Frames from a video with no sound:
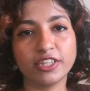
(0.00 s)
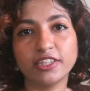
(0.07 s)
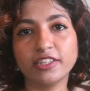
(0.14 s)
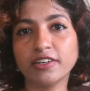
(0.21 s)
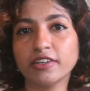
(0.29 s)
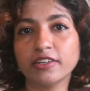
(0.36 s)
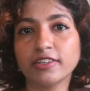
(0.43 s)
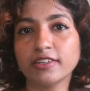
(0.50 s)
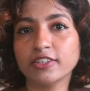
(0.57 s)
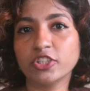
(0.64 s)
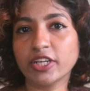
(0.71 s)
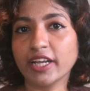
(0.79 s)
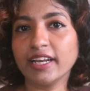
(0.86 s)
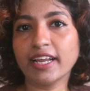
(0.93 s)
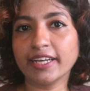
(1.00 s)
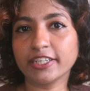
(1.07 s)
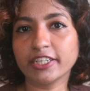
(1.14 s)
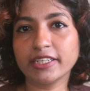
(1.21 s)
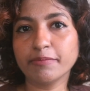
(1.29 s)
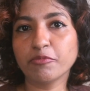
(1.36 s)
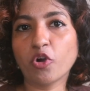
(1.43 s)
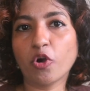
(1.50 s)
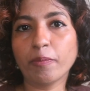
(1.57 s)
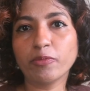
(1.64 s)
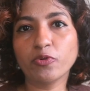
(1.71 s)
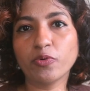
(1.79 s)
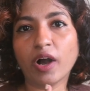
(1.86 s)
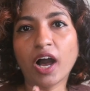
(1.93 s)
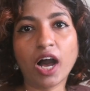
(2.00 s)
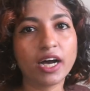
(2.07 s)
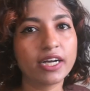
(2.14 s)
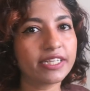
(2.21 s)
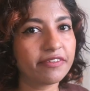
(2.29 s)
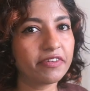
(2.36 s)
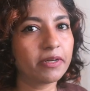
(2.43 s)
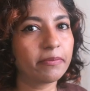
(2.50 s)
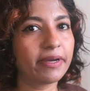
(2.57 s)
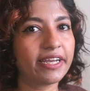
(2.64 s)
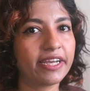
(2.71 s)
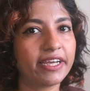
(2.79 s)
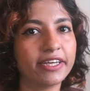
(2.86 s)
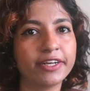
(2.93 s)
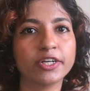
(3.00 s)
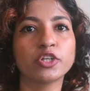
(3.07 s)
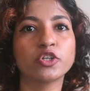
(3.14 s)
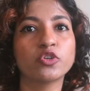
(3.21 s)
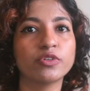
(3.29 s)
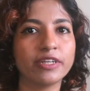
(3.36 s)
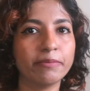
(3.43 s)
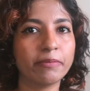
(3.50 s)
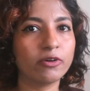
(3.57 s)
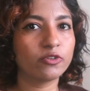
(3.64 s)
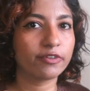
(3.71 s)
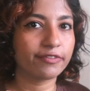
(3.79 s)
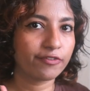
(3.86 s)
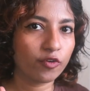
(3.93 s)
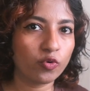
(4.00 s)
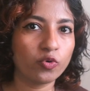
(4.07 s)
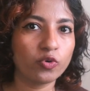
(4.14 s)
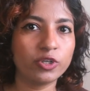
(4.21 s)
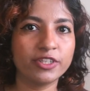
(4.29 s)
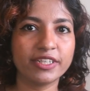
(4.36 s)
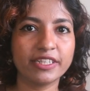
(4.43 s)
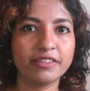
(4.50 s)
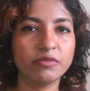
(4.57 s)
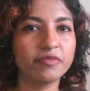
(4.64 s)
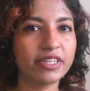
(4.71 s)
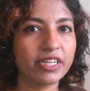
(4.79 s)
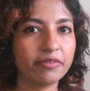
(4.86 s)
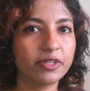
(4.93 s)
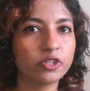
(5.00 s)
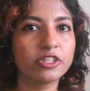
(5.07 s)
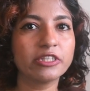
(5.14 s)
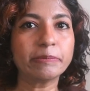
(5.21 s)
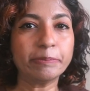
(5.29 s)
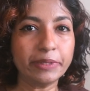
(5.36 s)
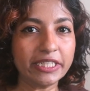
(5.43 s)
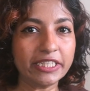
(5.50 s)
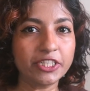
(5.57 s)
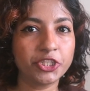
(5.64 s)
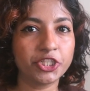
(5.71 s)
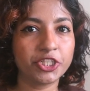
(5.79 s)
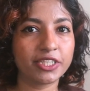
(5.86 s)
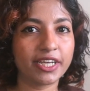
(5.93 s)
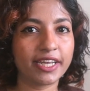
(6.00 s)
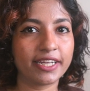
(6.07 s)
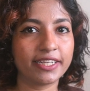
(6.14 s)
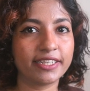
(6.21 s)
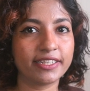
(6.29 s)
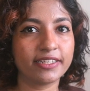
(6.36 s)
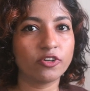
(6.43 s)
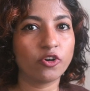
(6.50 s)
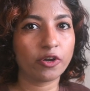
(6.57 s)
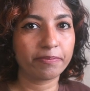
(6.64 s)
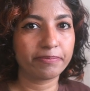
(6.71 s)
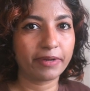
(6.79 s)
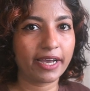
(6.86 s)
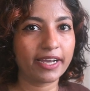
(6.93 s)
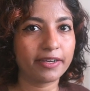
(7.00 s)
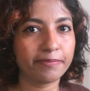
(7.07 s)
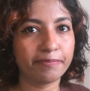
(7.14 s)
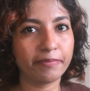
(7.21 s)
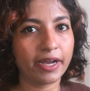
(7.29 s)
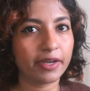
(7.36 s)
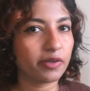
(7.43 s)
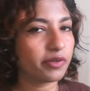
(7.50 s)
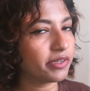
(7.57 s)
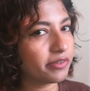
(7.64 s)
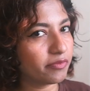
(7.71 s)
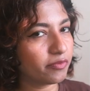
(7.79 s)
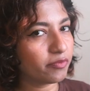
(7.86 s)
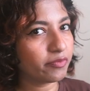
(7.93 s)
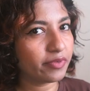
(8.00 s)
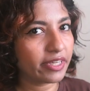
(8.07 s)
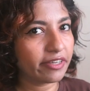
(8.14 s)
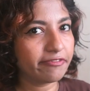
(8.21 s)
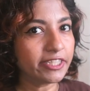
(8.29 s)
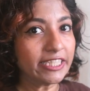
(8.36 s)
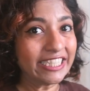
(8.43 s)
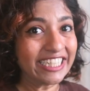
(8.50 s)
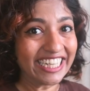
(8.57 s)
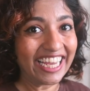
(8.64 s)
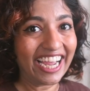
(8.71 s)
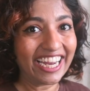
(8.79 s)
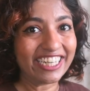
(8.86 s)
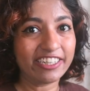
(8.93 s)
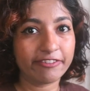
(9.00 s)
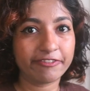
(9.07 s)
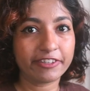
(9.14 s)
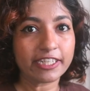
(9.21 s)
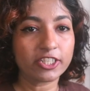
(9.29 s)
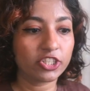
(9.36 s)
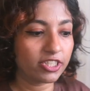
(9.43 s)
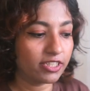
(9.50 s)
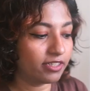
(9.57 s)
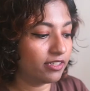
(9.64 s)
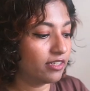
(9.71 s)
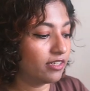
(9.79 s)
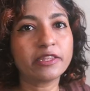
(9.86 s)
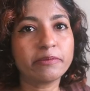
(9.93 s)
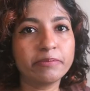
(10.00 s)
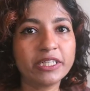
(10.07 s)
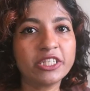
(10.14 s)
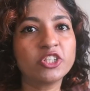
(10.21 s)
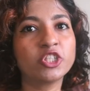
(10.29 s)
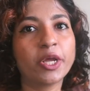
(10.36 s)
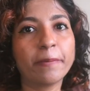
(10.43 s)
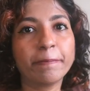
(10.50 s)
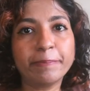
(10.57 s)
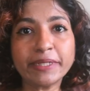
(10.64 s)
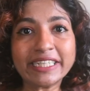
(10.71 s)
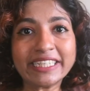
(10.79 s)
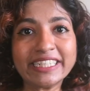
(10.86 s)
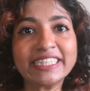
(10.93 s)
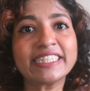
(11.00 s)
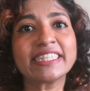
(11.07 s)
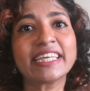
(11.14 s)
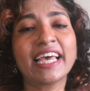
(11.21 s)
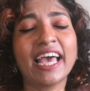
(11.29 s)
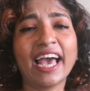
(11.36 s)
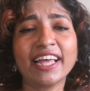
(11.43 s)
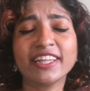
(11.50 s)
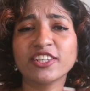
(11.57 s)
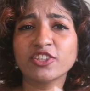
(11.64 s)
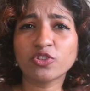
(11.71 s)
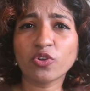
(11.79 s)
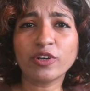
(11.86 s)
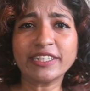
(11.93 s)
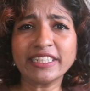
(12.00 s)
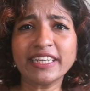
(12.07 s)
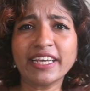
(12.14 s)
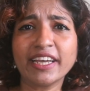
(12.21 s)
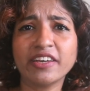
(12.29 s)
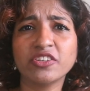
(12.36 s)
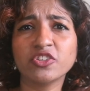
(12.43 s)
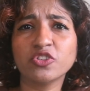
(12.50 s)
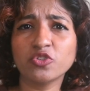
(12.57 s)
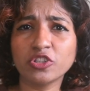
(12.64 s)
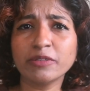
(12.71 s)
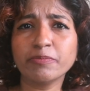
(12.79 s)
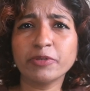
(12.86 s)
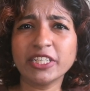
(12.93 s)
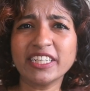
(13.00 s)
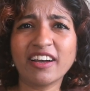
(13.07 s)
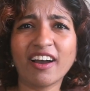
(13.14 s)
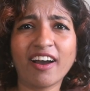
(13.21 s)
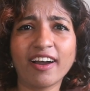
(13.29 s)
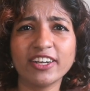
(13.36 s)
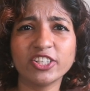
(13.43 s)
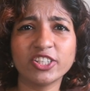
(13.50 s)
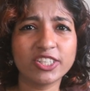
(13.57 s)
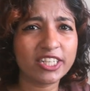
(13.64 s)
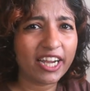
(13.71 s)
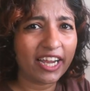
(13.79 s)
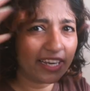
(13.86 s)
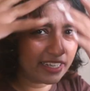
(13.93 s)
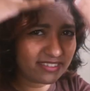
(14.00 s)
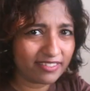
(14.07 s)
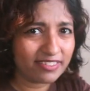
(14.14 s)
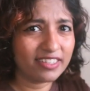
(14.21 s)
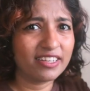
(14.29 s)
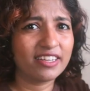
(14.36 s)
The gel and cream combo are giving my hair a good amount of hold. Even when I went on the beach and got back, my waves still had definition. The beach breeze and the salty air is usually pretty harsh, and